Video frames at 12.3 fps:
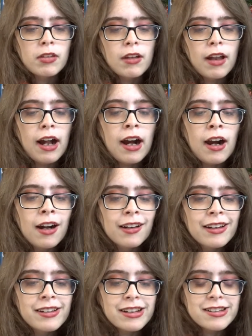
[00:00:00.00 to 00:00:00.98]
At
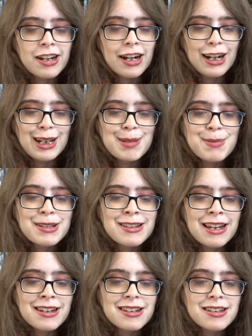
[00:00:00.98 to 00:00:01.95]
holiday time,
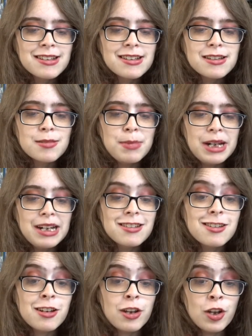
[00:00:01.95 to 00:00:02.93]
Santa sends me to
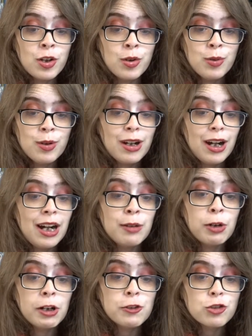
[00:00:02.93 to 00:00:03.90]
you. I
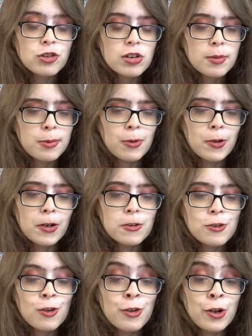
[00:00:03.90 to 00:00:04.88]
watch and report
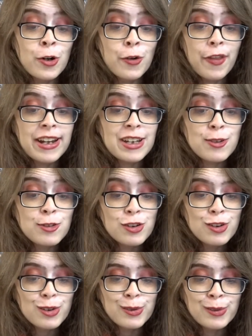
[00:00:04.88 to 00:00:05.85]
on all that you
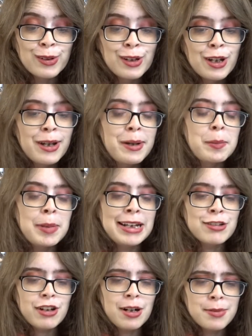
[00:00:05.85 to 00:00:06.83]
do. My
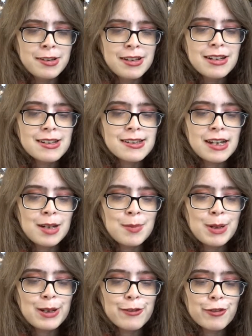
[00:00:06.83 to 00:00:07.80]
job's an
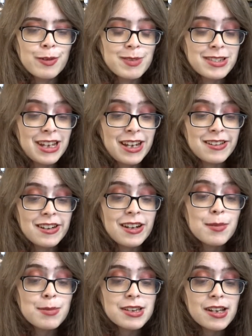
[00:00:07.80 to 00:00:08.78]
assignment from Santa
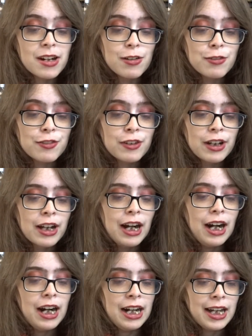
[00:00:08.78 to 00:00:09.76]
himself.
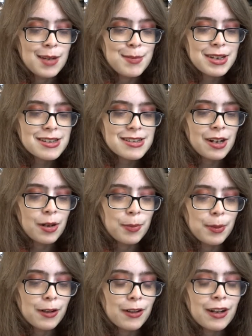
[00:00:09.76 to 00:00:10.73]
I am his
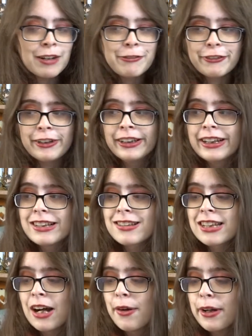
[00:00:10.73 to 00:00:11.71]
helper, a friendly
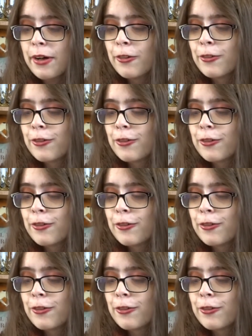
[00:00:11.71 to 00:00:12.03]
scout elf.